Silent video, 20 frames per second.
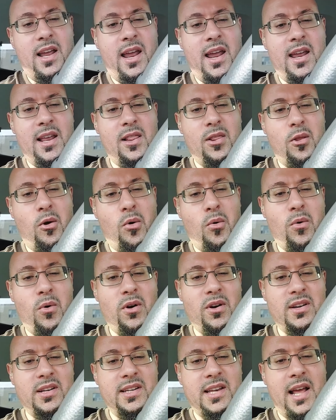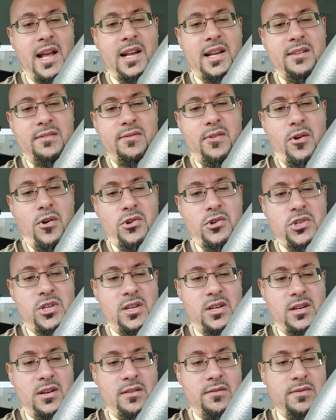a lower deck
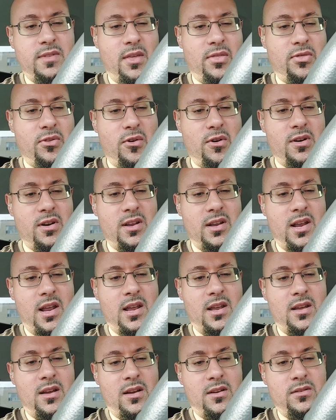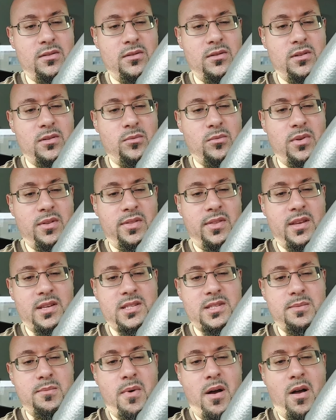version of the 3800 with a
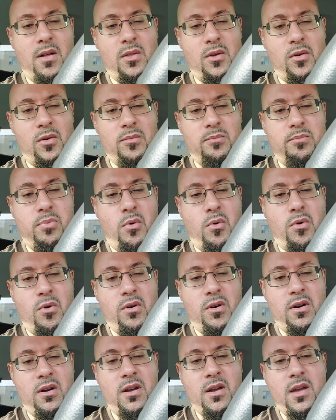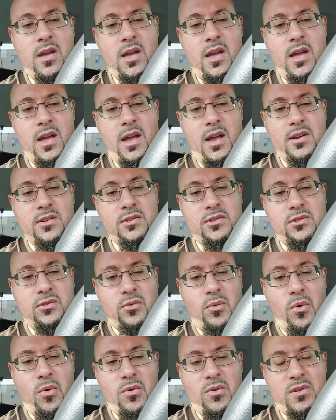smaller bore and
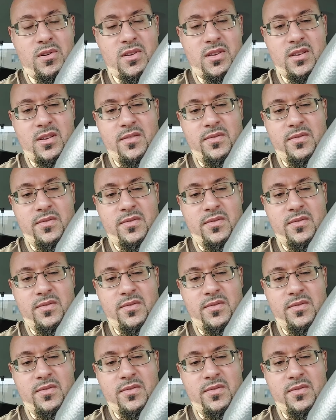stroke,